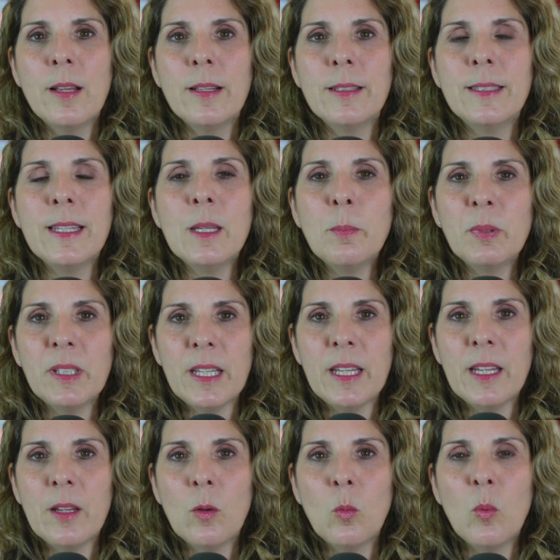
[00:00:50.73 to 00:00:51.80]

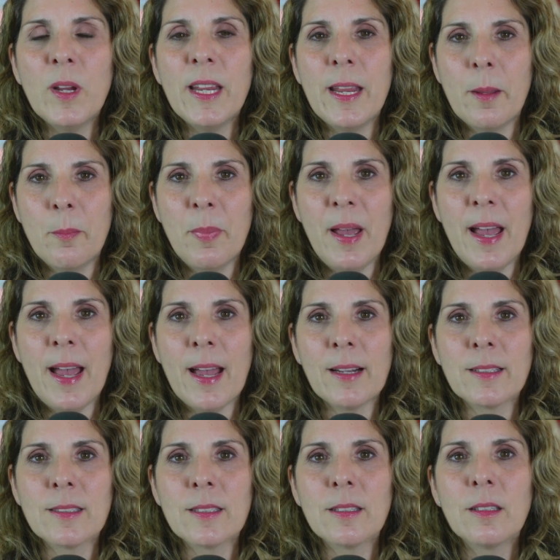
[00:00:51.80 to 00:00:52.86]
deeply we
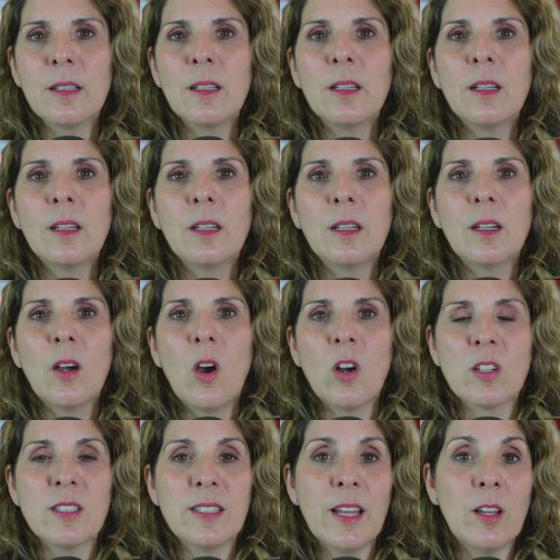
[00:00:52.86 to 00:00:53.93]
impact
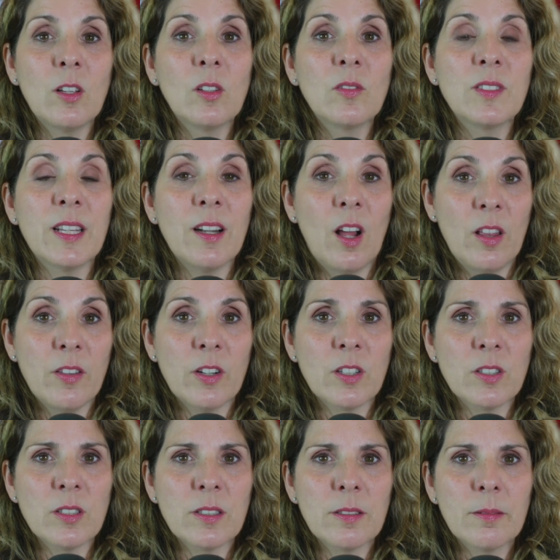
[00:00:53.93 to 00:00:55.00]
ourselves and others.